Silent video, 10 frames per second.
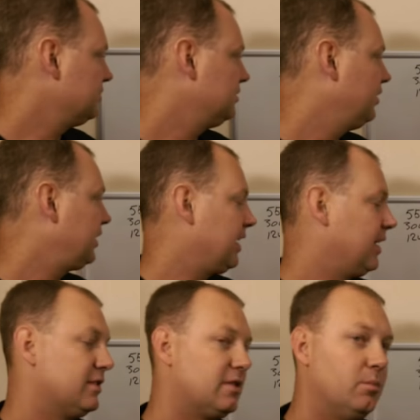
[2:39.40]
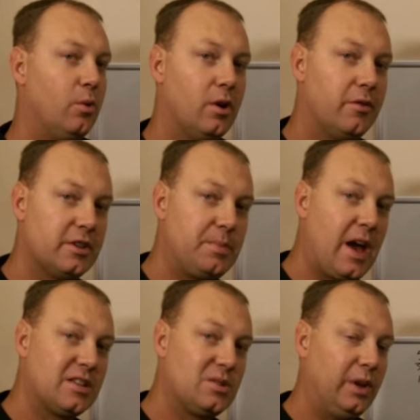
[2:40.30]
I was looking at it some more over this
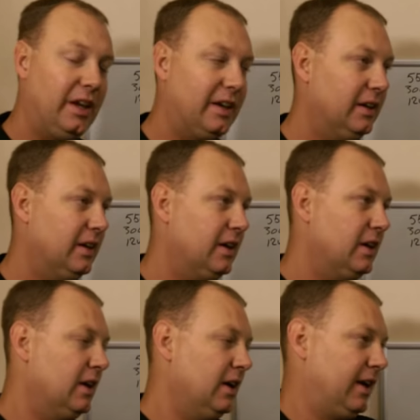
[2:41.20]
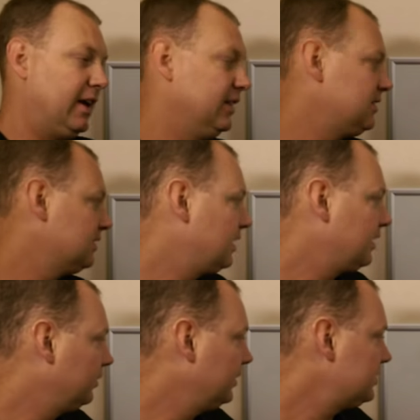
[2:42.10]
past week, and this is
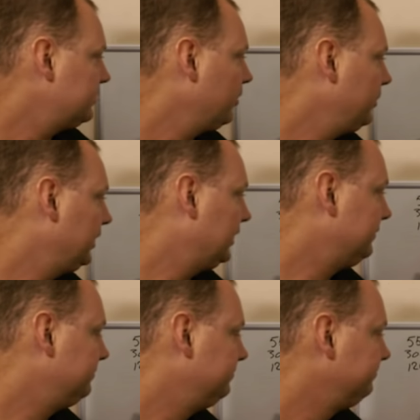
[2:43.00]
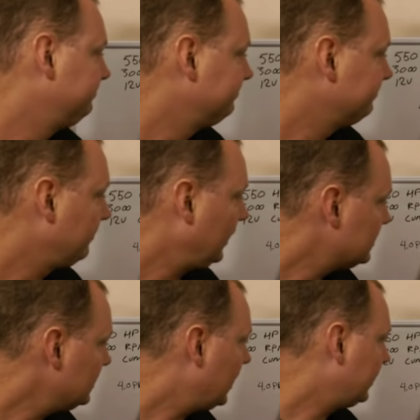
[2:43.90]
not a, this formula
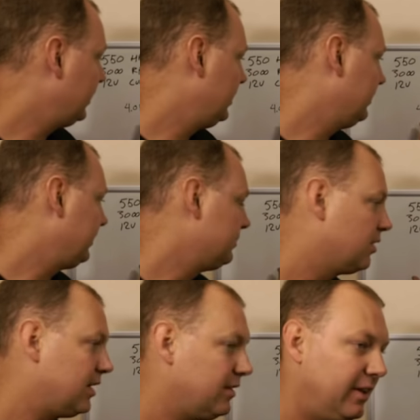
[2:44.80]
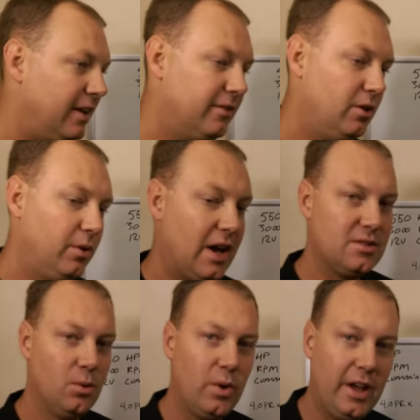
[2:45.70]
is not good enough. I'm trying to give you
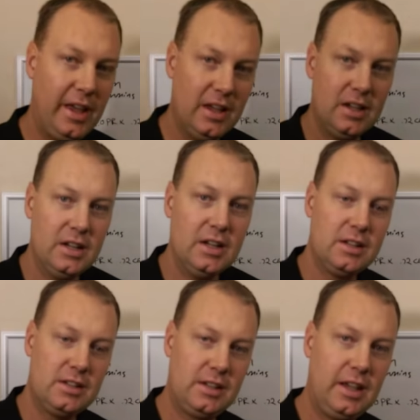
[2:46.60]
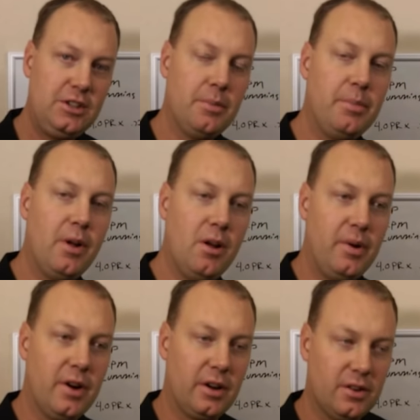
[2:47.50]
guys a way to get you in the
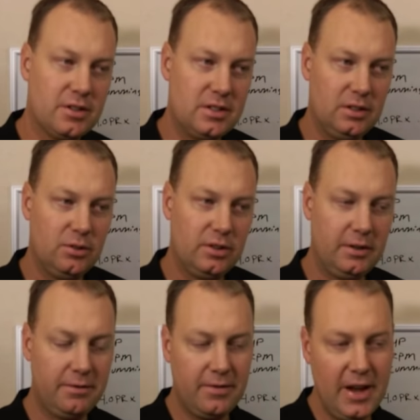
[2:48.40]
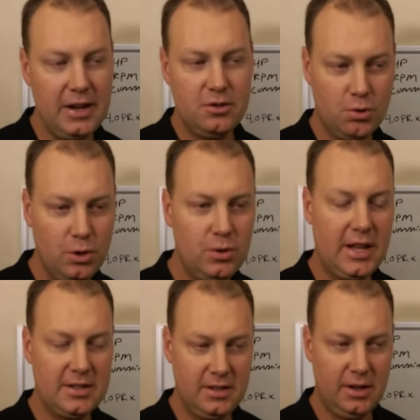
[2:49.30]
ballpark. There's to find true
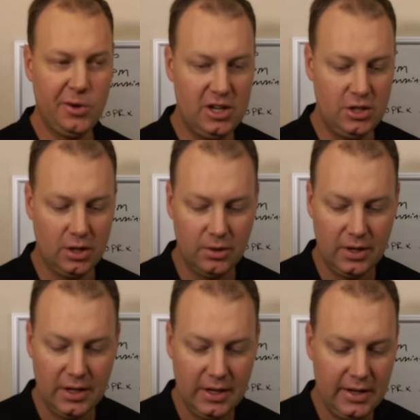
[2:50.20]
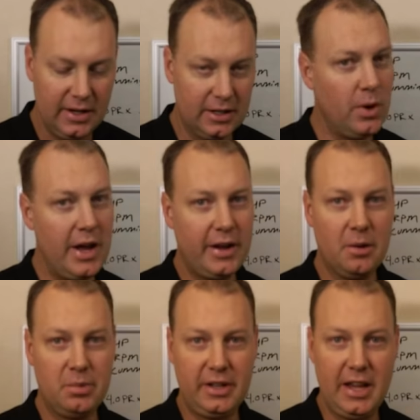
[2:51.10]
density ratio is quite
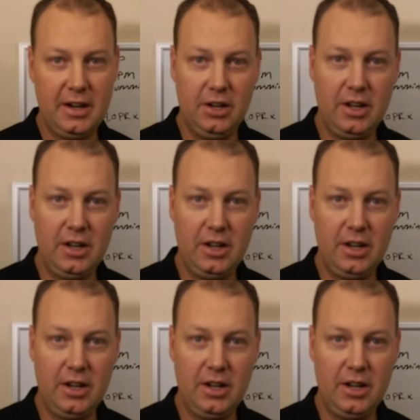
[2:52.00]
complicated.